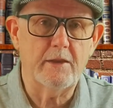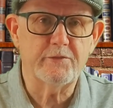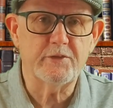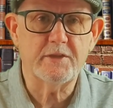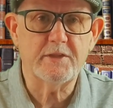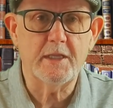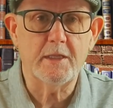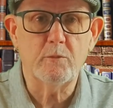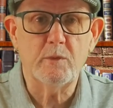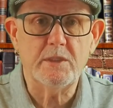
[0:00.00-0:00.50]

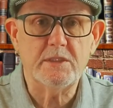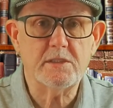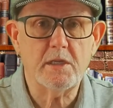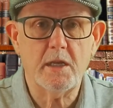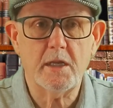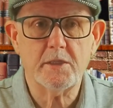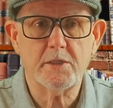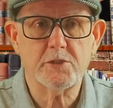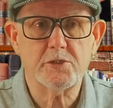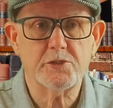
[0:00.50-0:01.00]
everything we
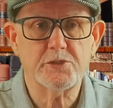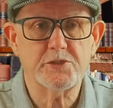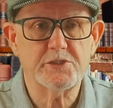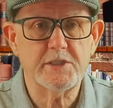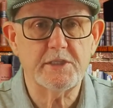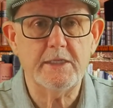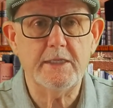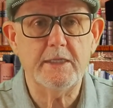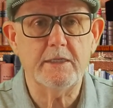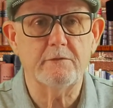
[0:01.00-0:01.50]
touch,
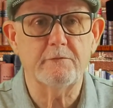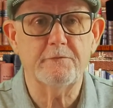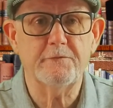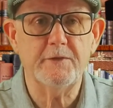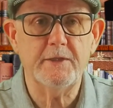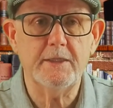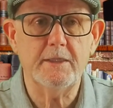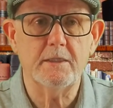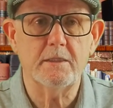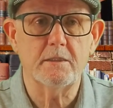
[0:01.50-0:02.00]
see and
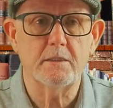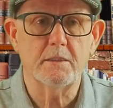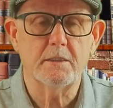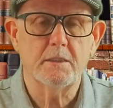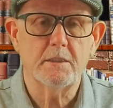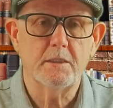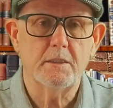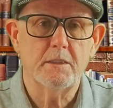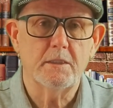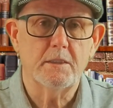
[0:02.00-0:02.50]
feel,
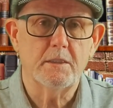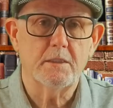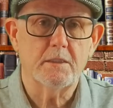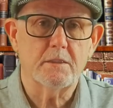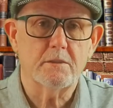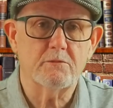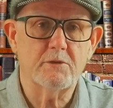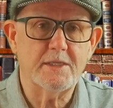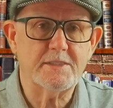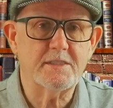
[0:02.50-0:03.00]

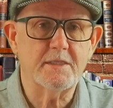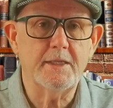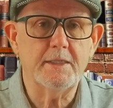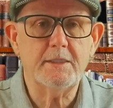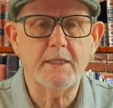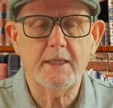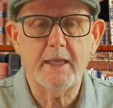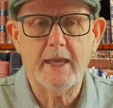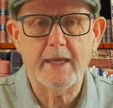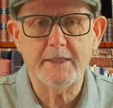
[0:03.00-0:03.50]

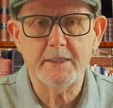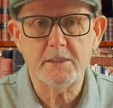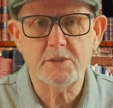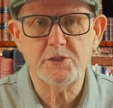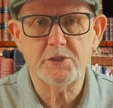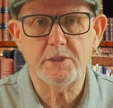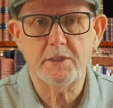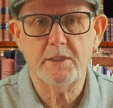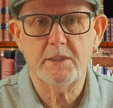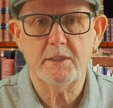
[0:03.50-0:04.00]
resonating
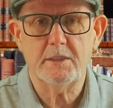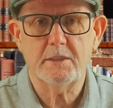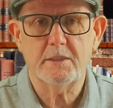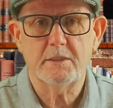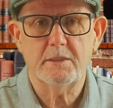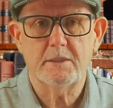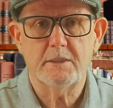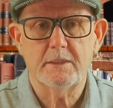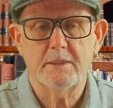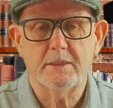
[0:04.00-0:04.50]
energy,
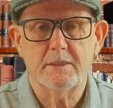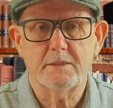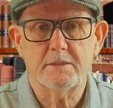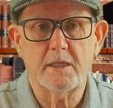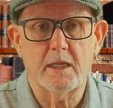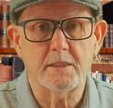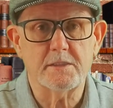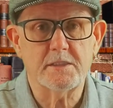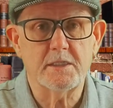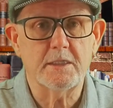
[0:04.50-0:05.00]

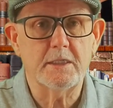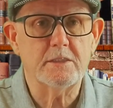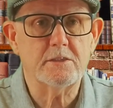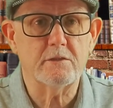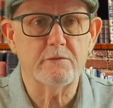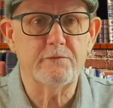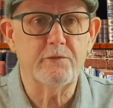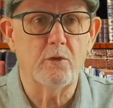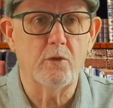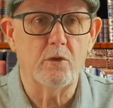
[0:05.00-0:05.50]
dancing
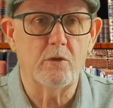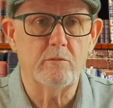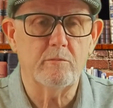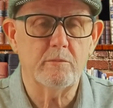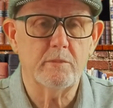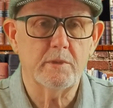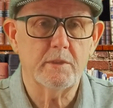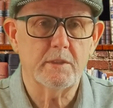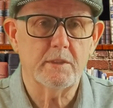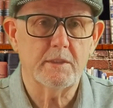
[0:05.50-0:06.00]
into
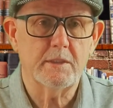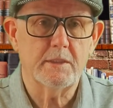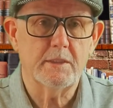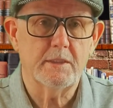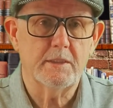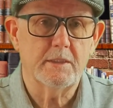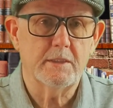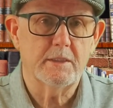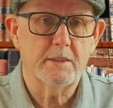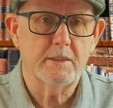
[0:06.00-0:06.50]
form.
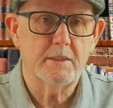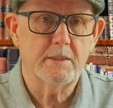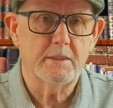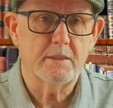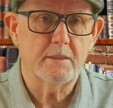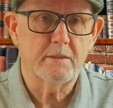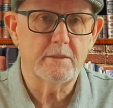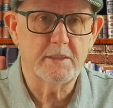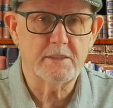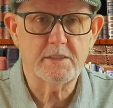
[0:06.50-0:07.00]

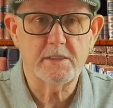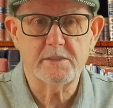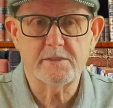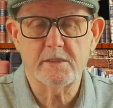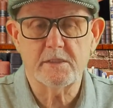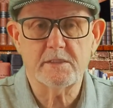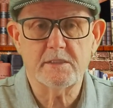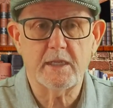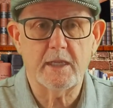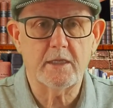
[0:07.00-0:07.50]
This
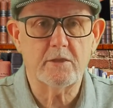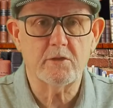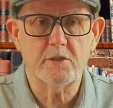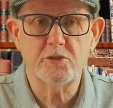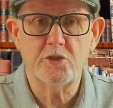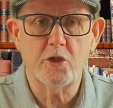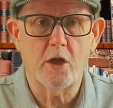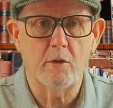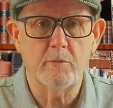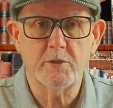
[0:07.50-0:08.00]
is the
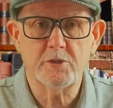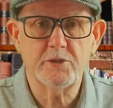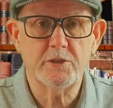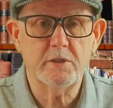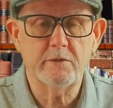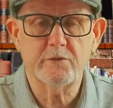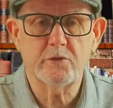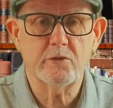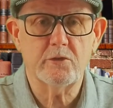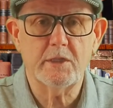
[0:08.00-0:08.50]
sacred
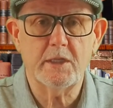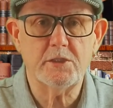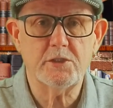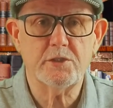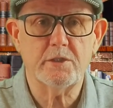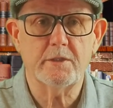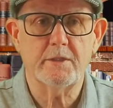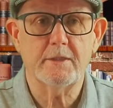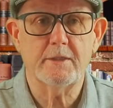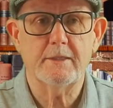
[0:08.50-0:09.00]
geometry of
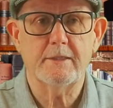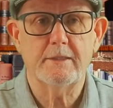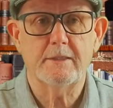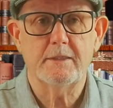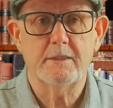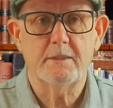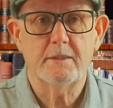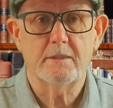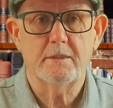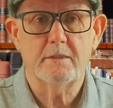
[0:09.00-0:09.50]
creation,
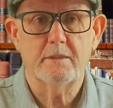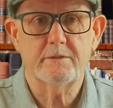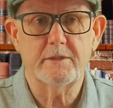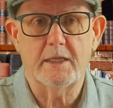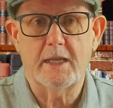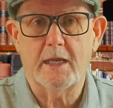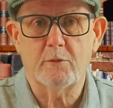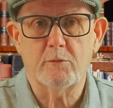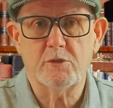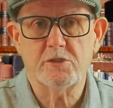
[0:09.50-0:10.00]

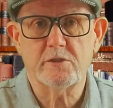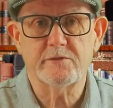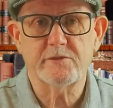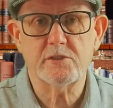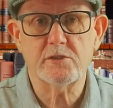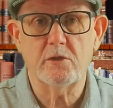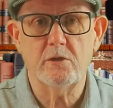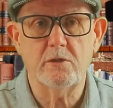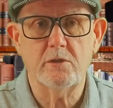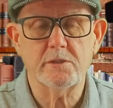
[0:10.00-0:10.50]
the language of
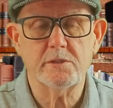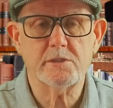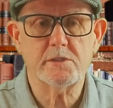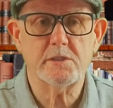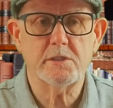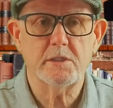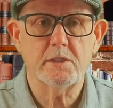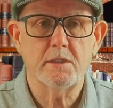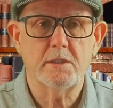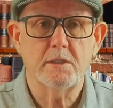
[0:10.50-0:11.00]

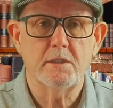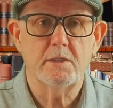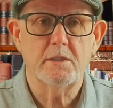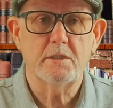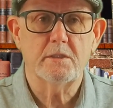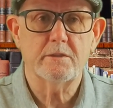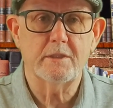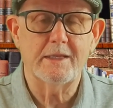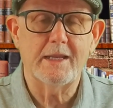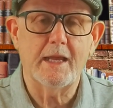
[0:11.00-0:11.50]
source,
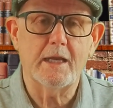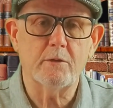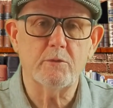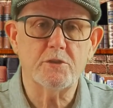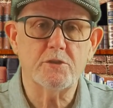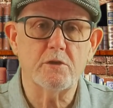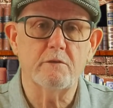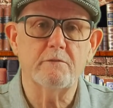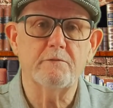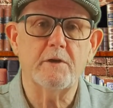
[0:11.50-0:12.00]
the
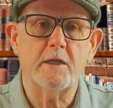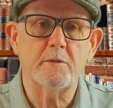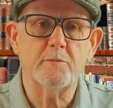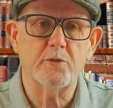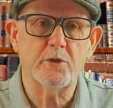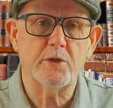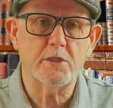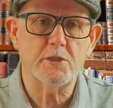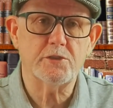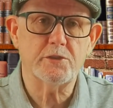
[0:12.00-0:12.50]
language of
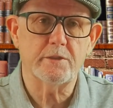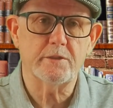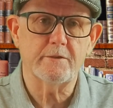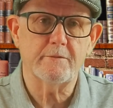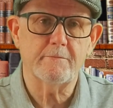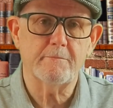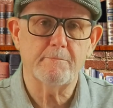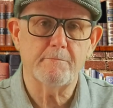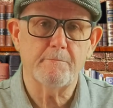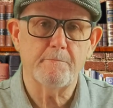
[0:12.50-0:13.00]

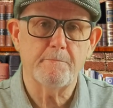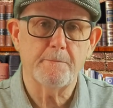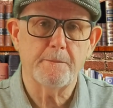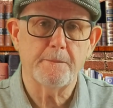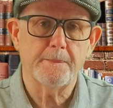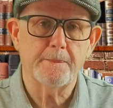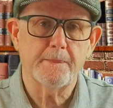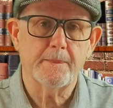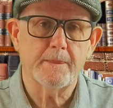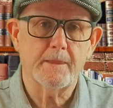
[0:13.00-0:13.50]
vibration.
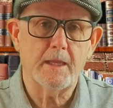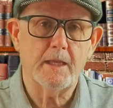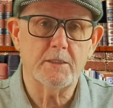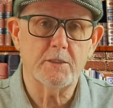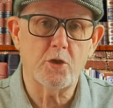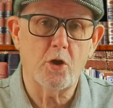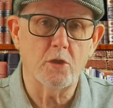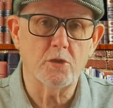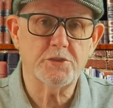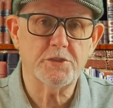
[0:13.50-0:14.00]

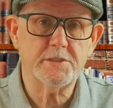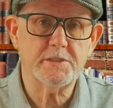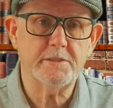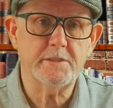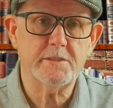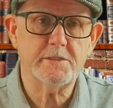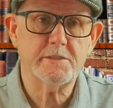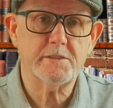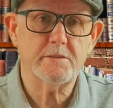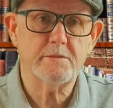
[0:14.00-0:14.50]
And
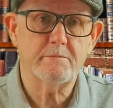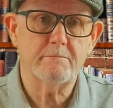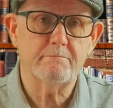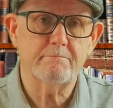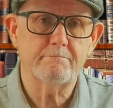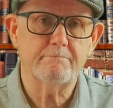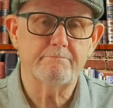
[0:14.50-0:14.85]
consciousness?